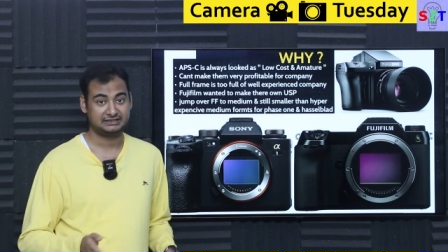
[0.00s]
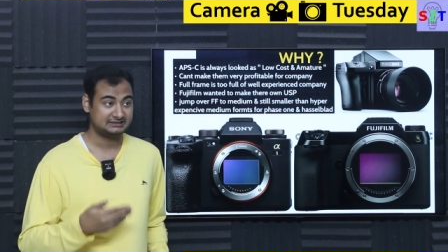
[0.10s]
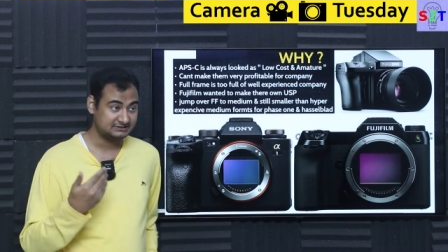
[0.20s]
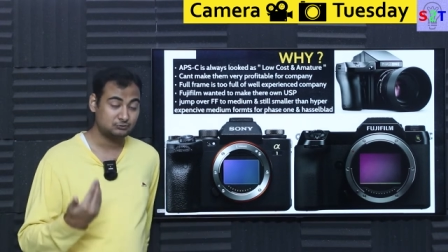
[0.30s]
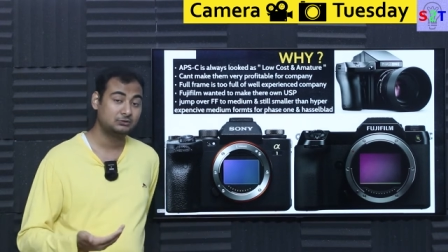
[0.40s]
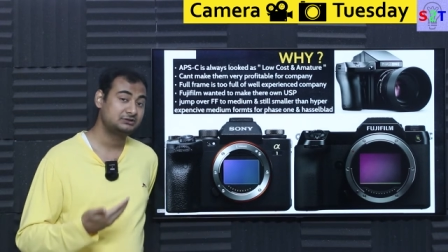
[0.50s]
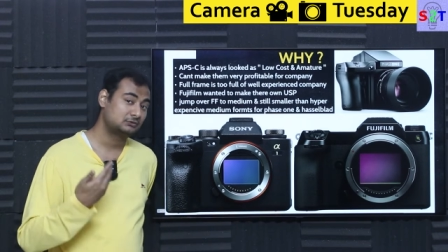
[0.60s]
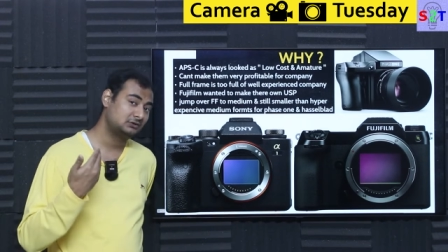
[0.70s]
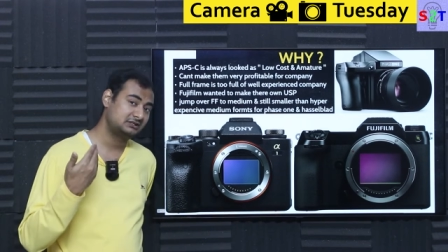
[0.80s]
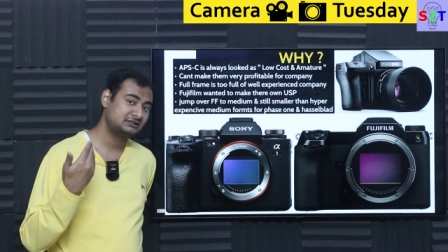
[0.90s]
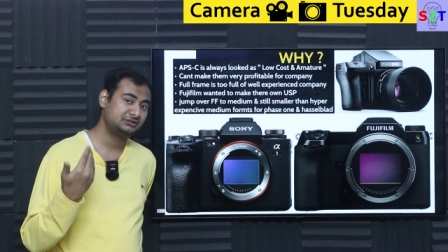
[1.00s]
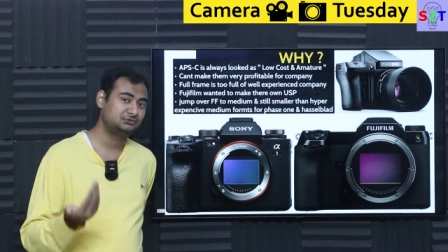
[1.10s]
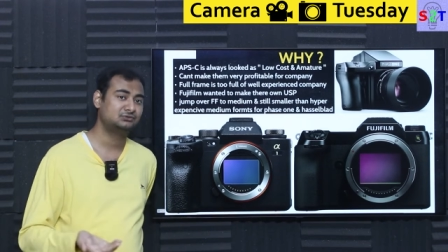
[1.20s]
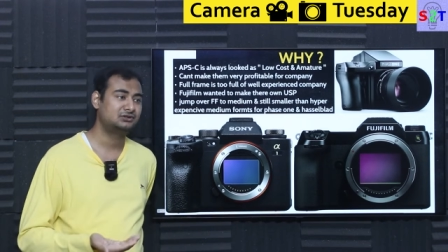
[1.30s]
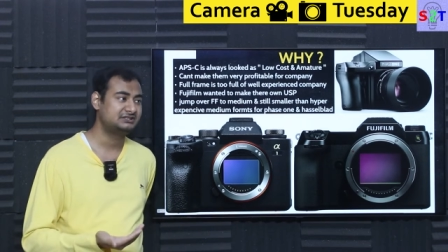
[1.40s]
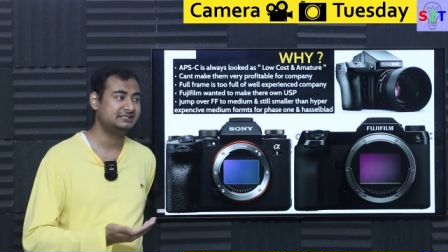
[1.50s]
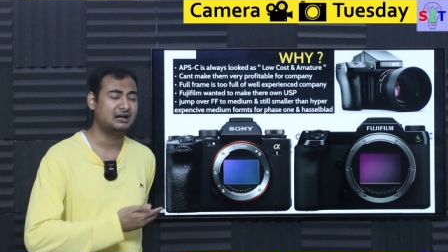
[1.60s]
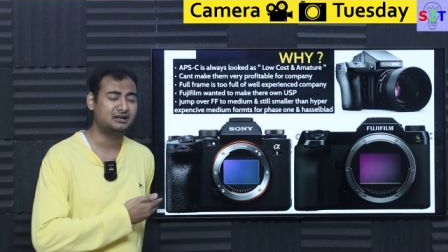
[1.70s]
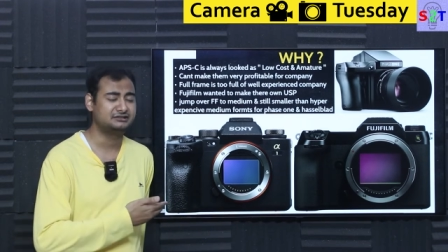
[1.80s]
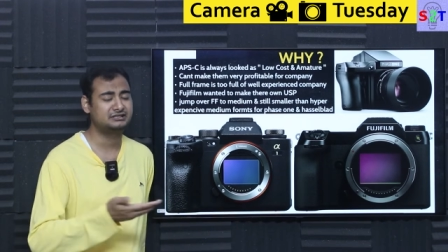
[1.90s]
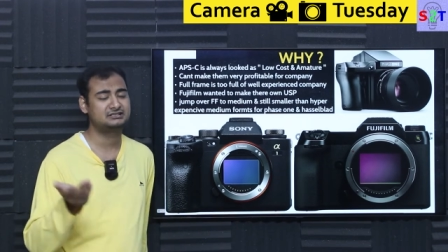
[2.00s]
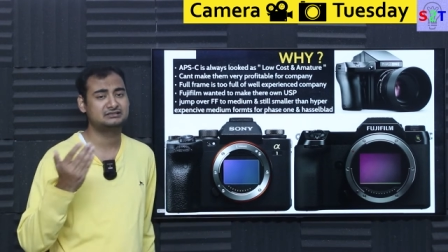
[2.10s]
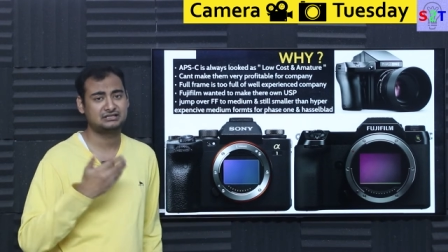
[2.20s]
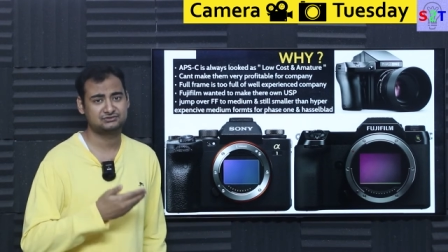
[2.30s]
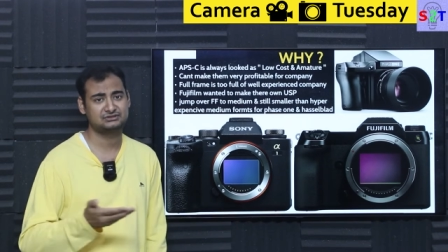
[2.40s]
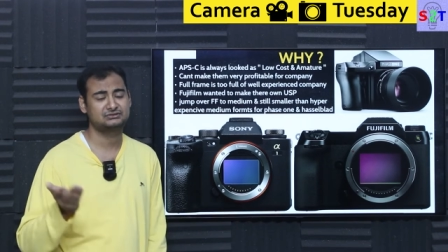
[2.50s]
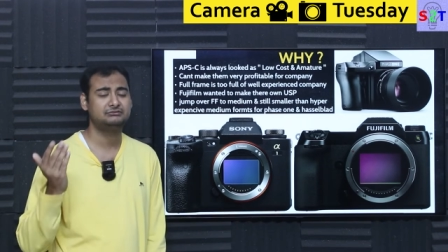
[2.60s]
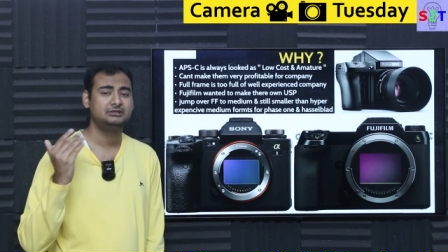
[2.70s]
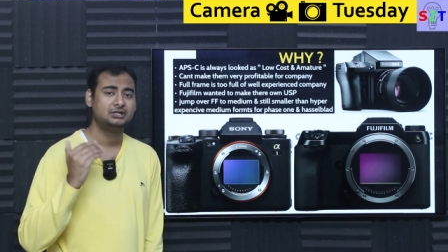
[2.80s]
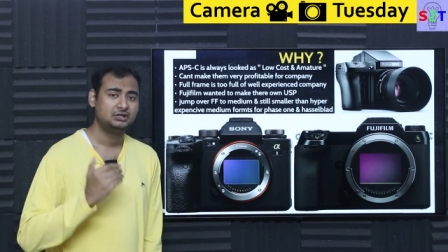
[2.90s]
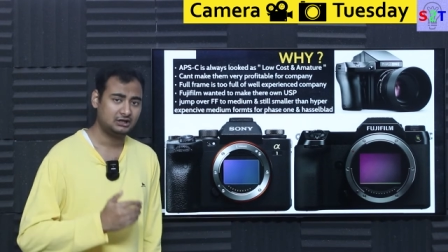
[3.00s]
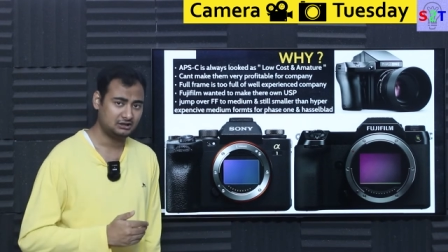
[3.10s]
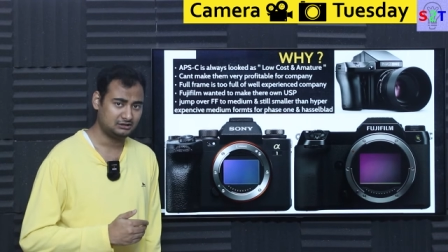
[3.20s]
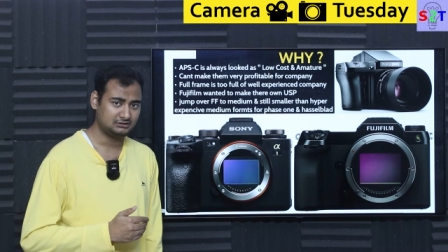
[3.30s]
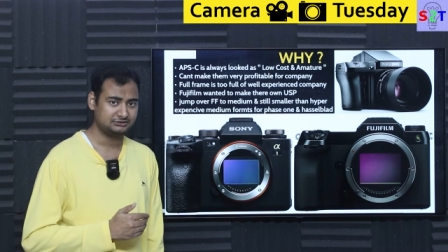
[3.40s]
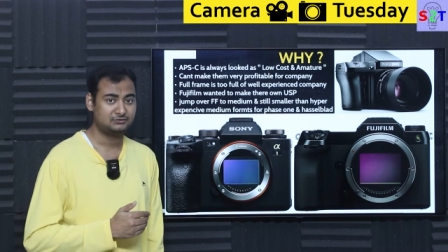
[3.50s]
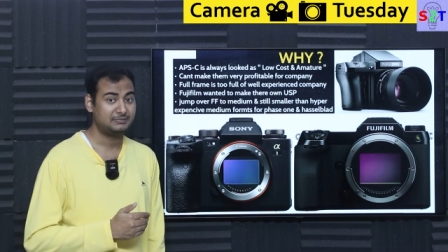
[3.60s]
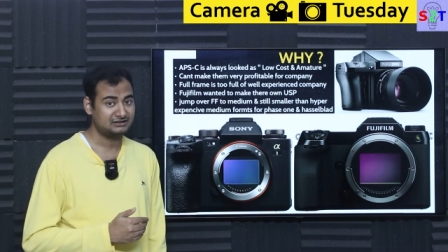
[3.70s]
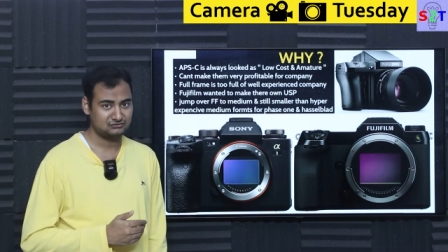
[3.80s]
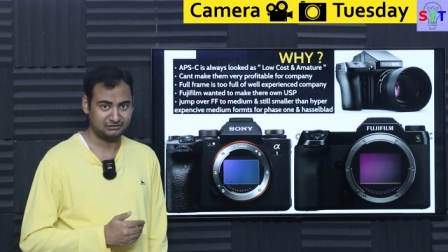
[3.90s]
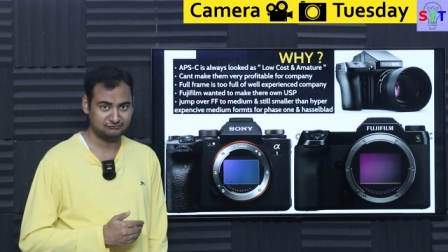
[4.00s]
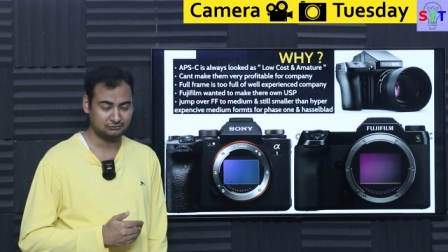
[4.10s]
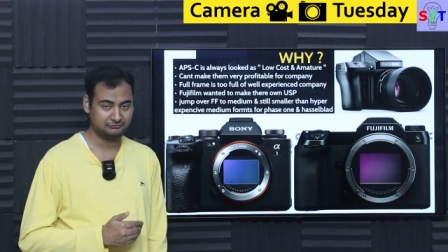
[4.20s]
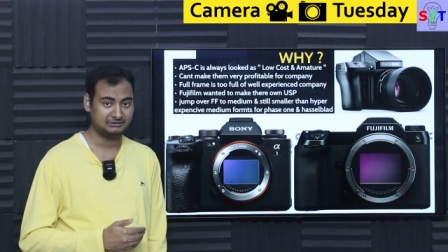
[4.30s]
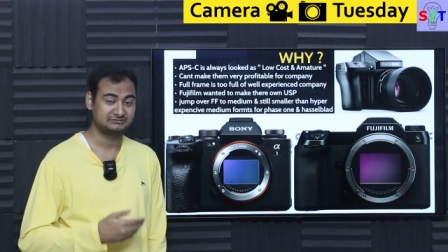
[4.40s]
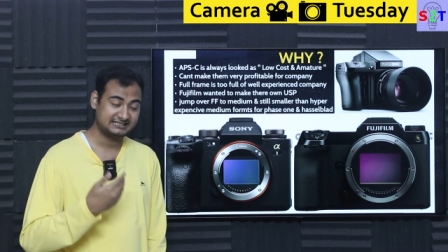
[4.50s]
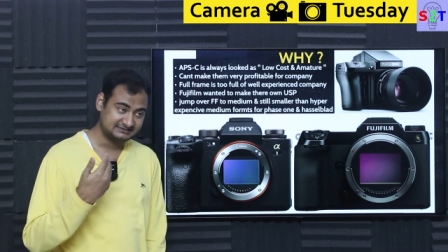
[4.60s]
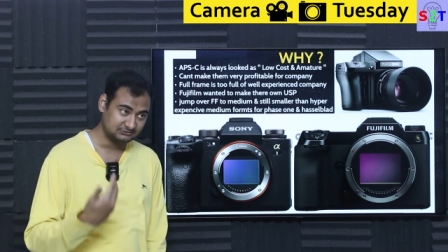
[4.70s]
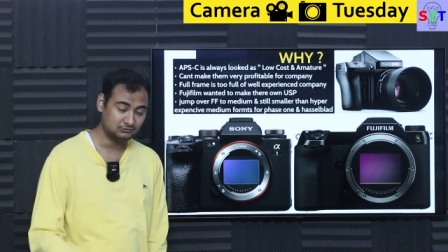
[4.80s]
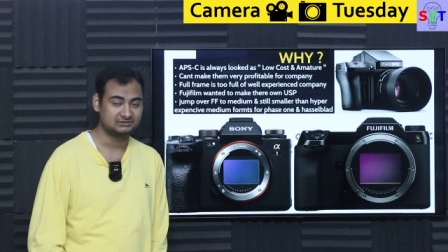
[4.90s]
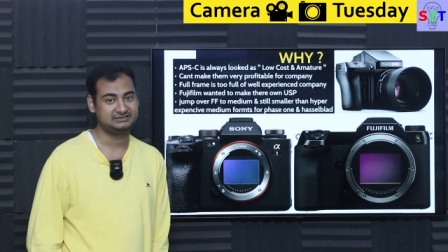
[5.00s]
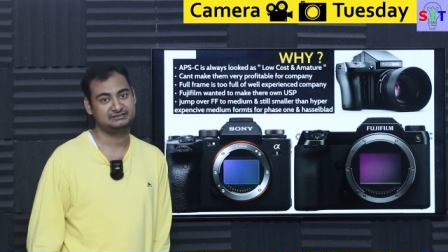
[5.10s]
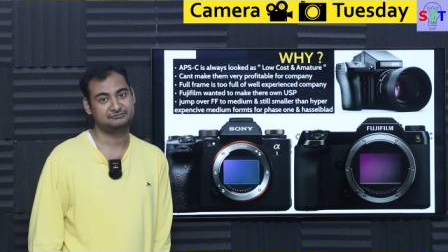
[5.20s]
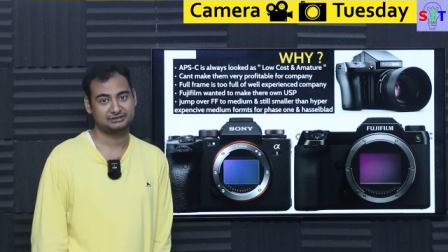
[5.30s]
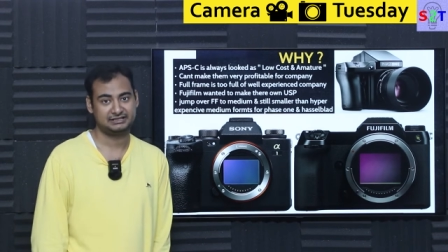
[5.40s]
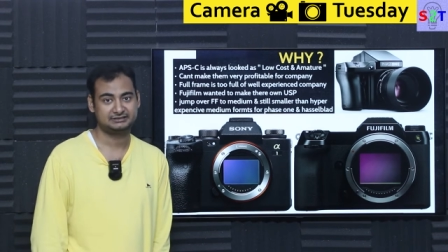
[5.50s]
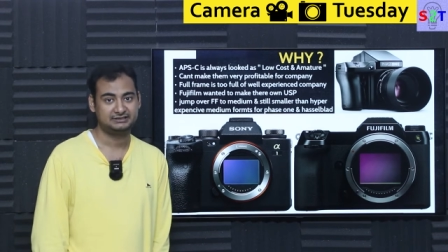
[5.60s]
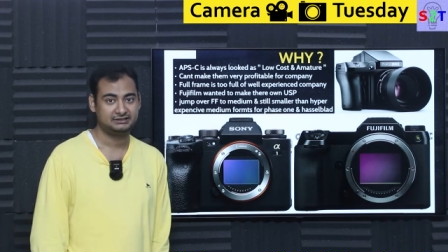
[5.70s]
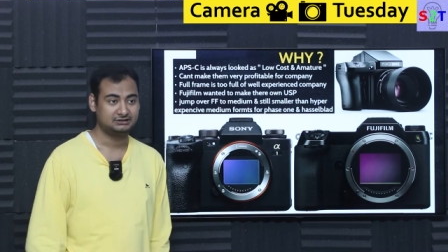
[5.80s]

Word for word: Like the sole, sole reason you do not see hundreds and thousands of, uh, you know, Panasonic full frame. That's the whole reason for that.